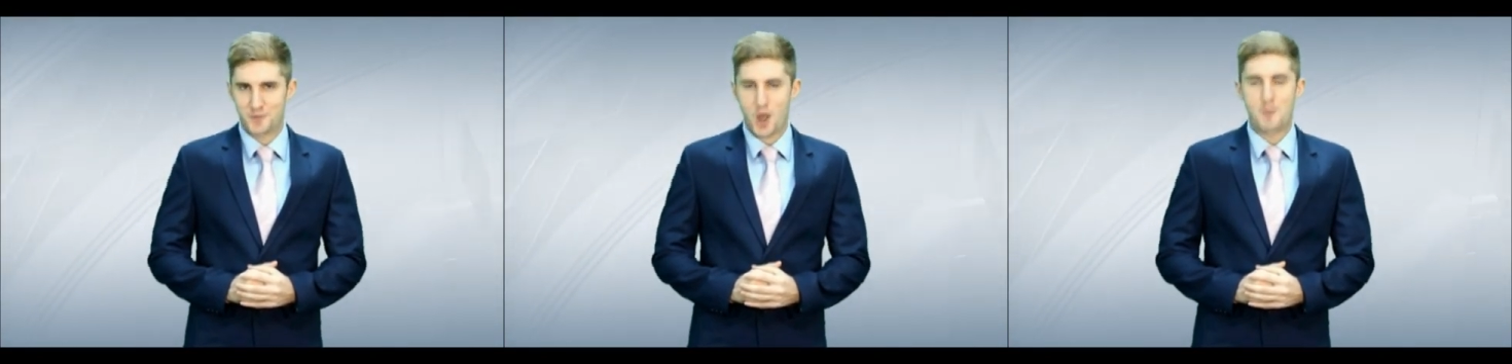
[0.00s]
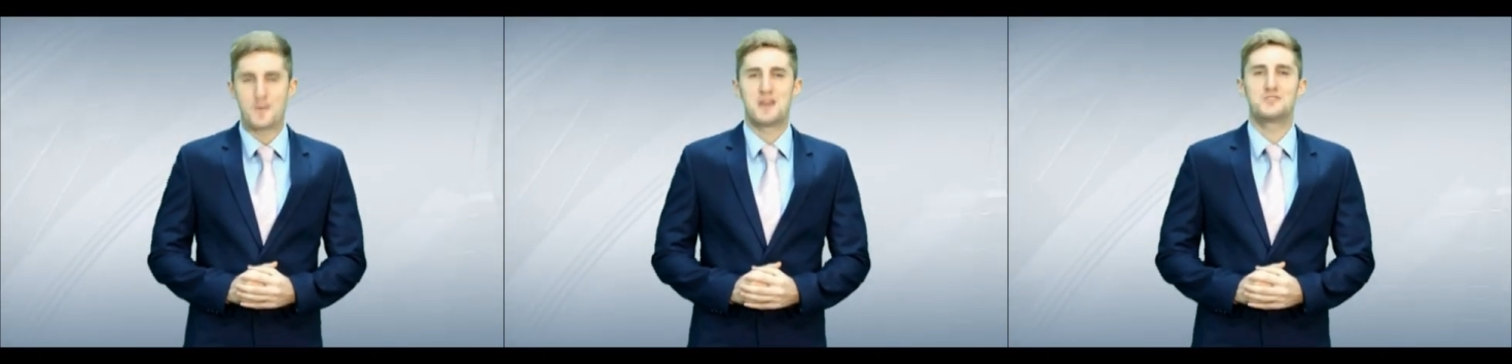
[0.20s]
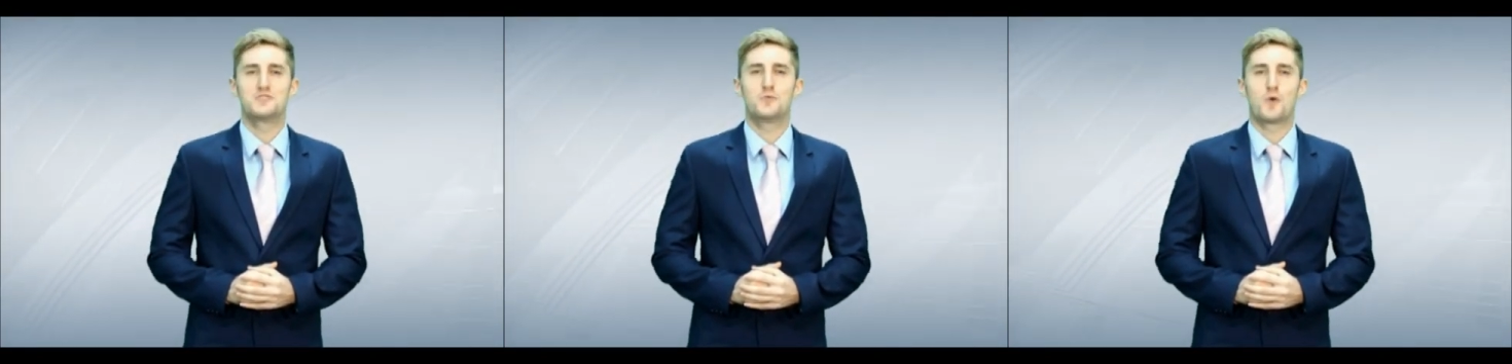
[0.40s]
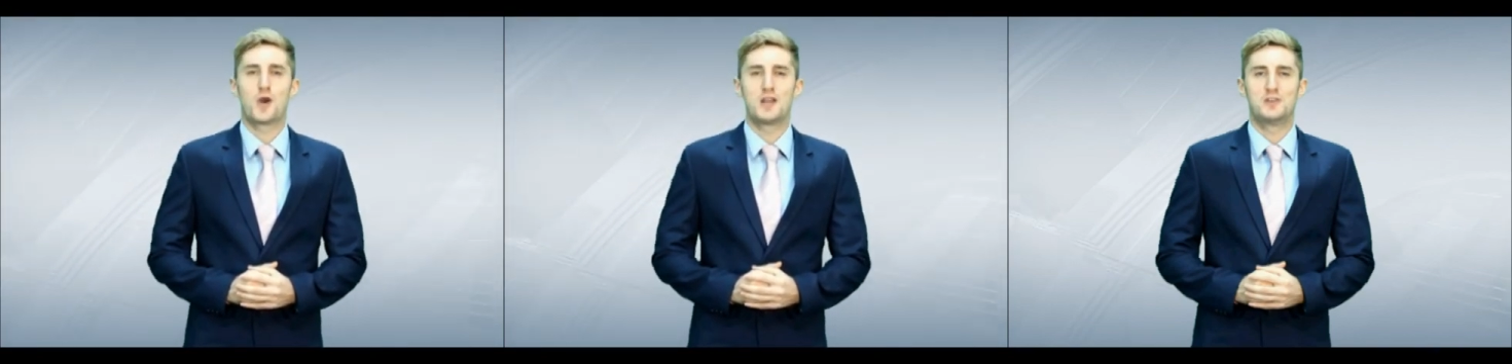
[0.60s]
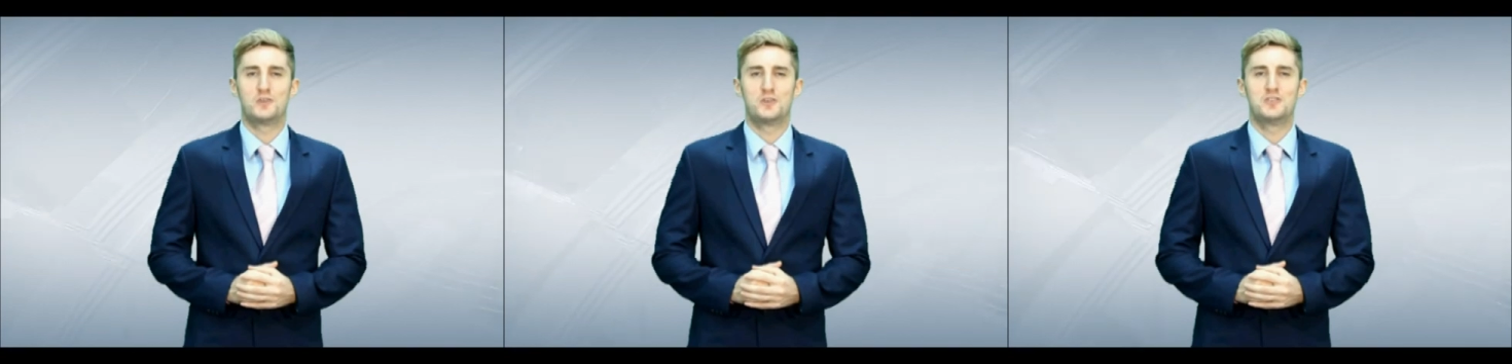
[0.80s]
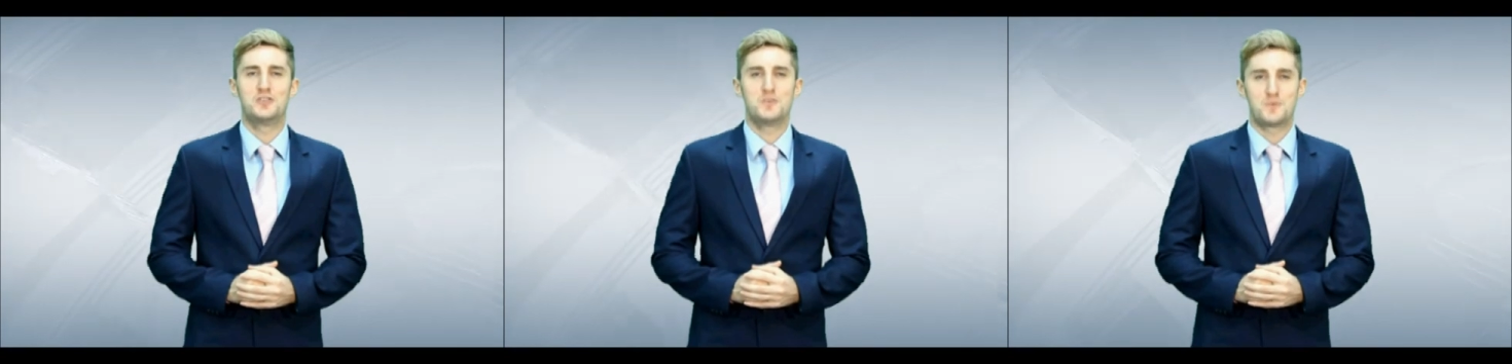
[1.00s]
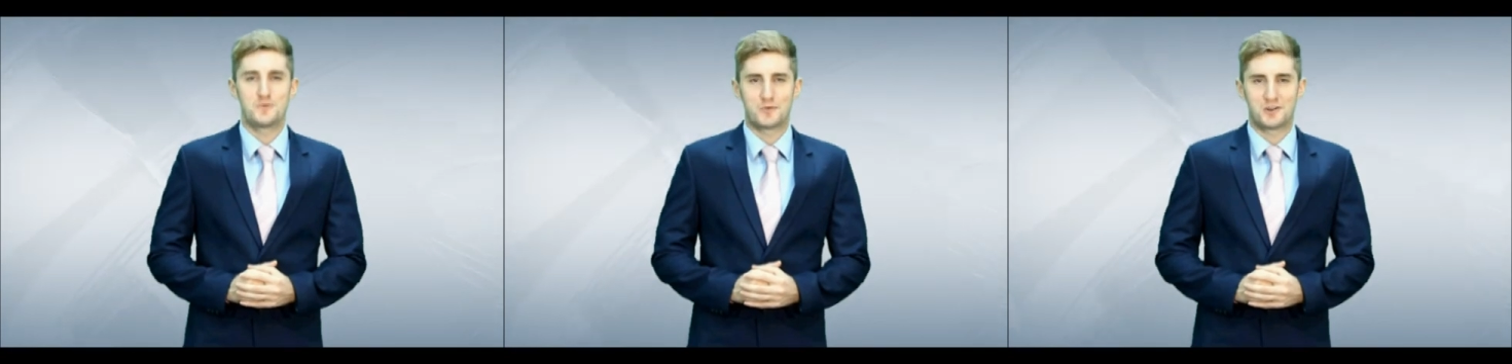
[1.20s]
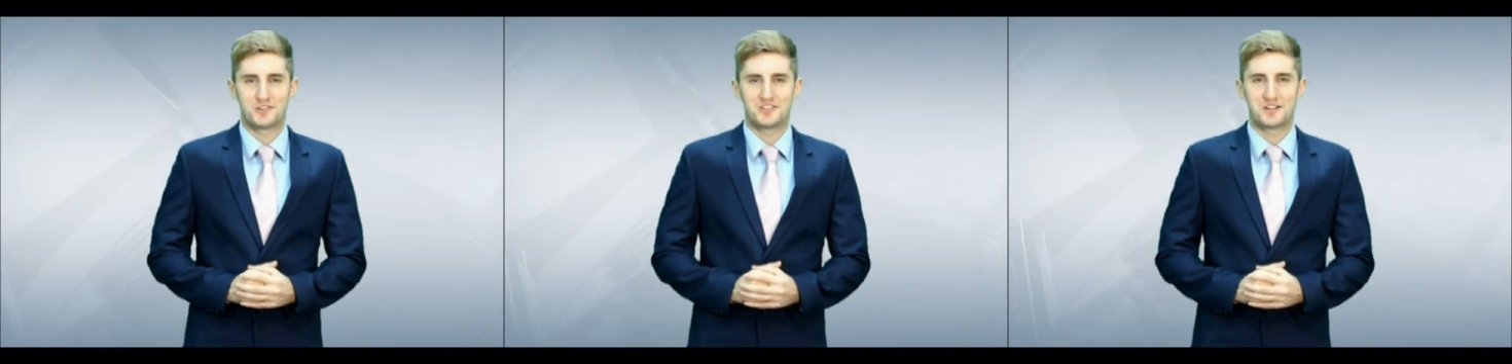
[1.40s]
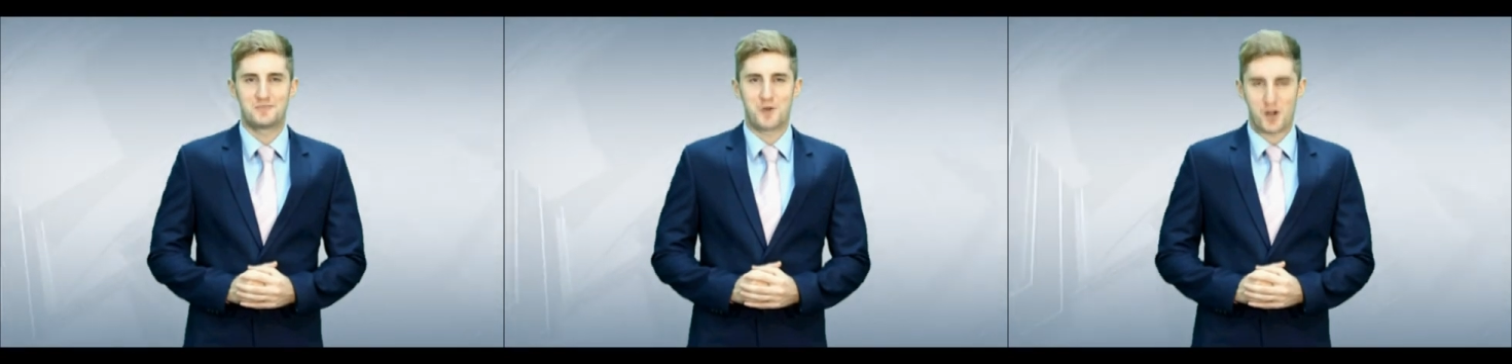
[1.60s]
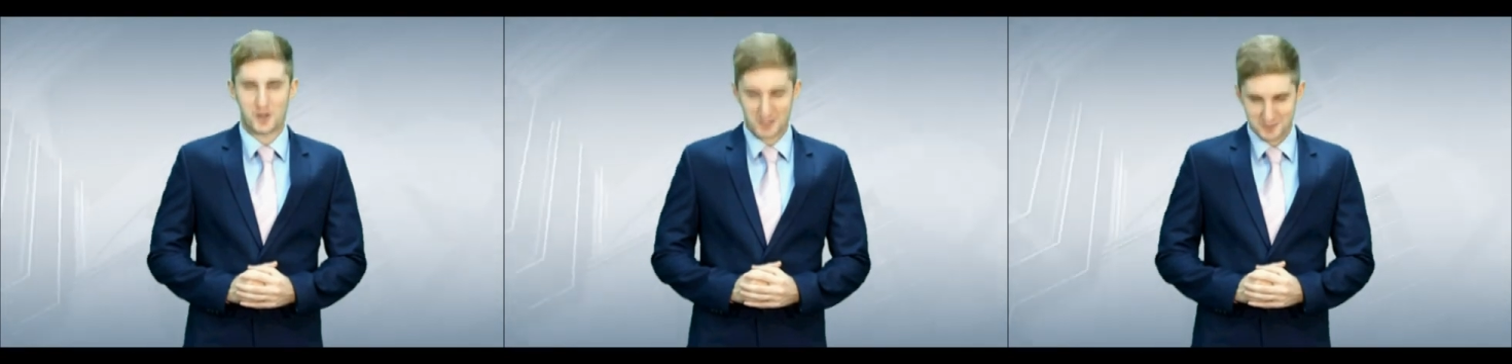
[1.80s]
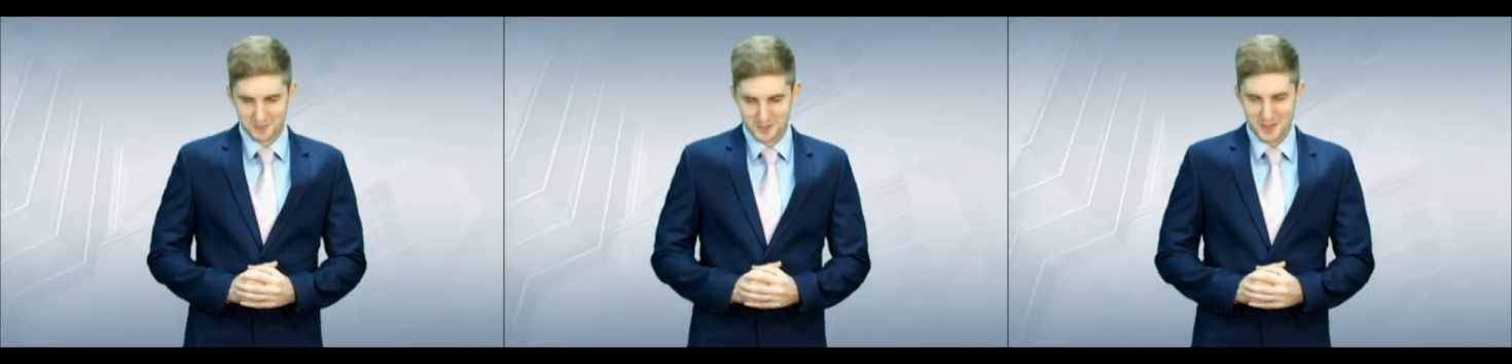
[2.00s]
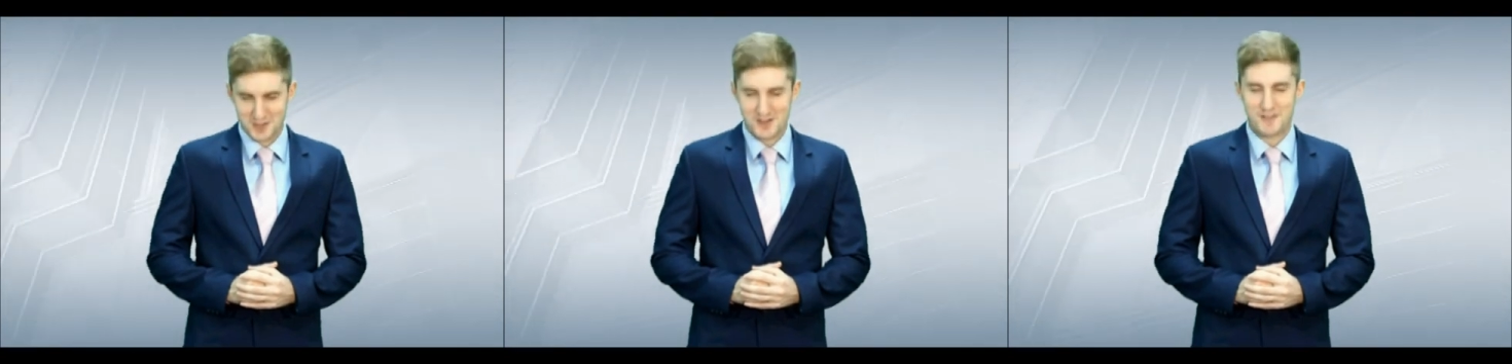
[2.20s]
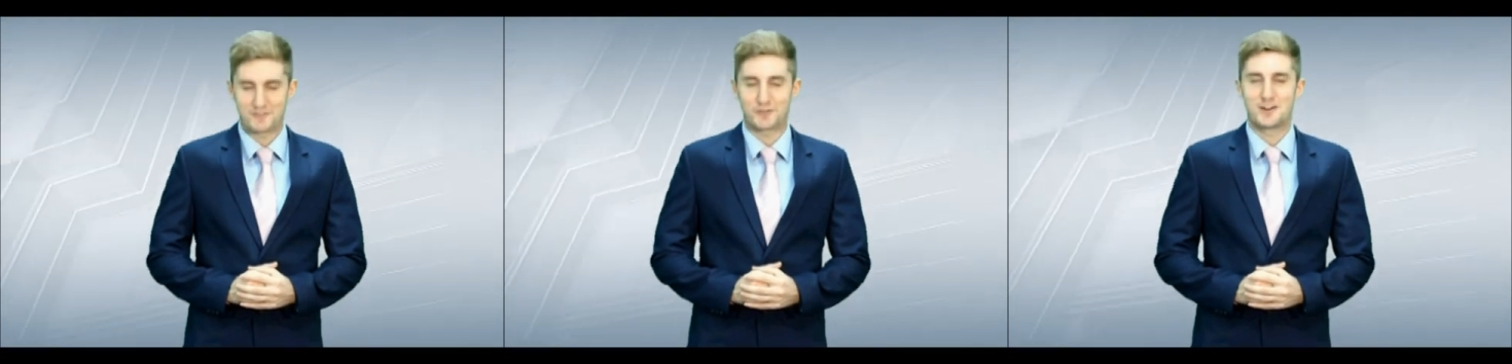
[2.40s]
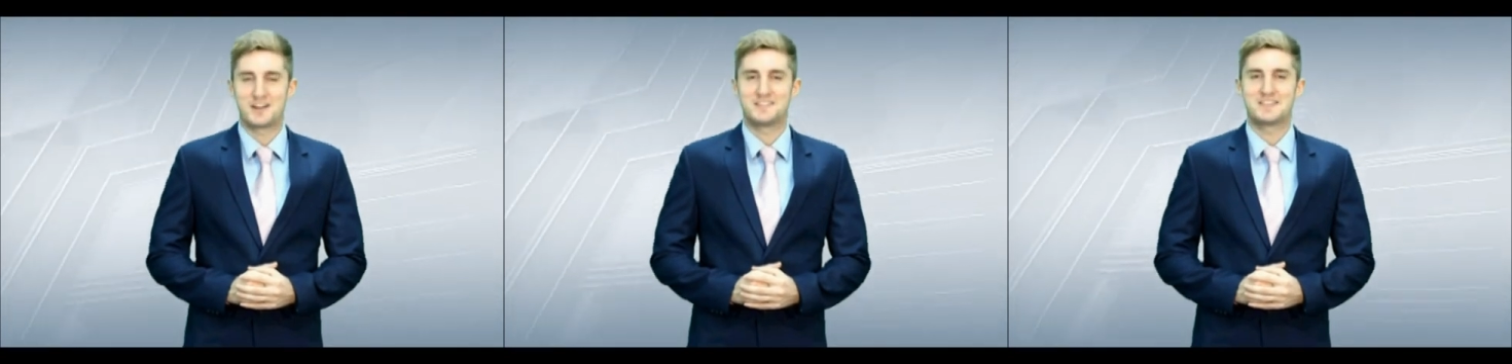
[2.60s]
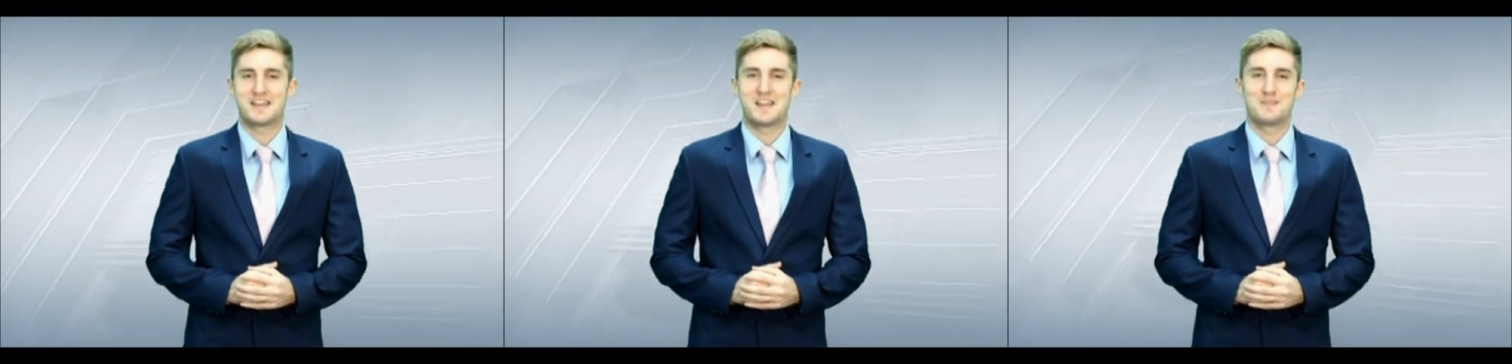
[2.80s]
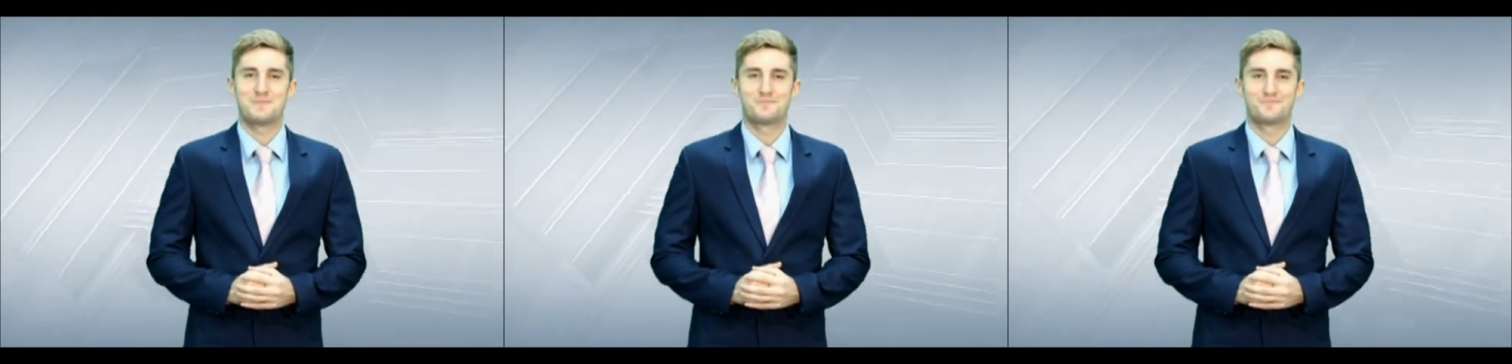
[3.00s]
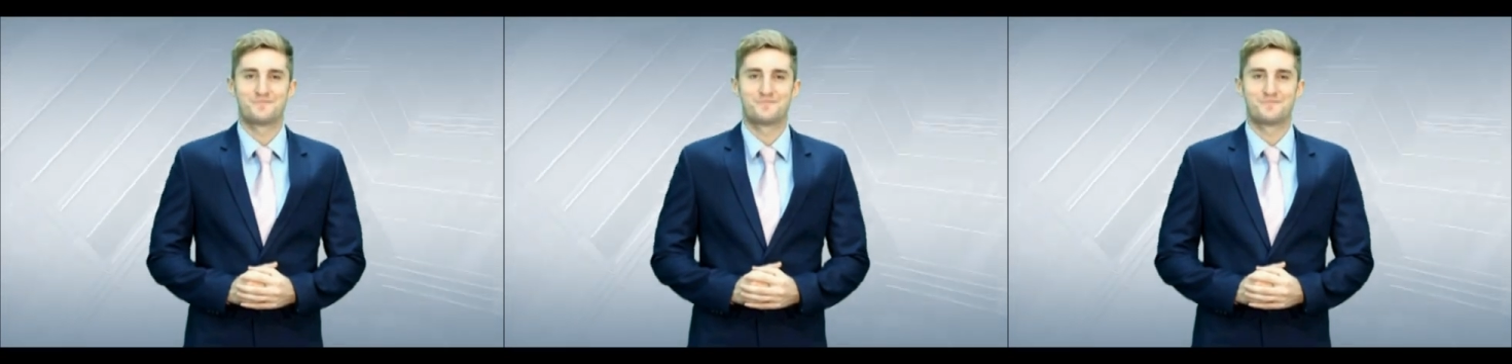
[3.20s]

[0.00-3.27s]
I'm Andrew Whitelaw and you've been watching Markets for You. Have a great day.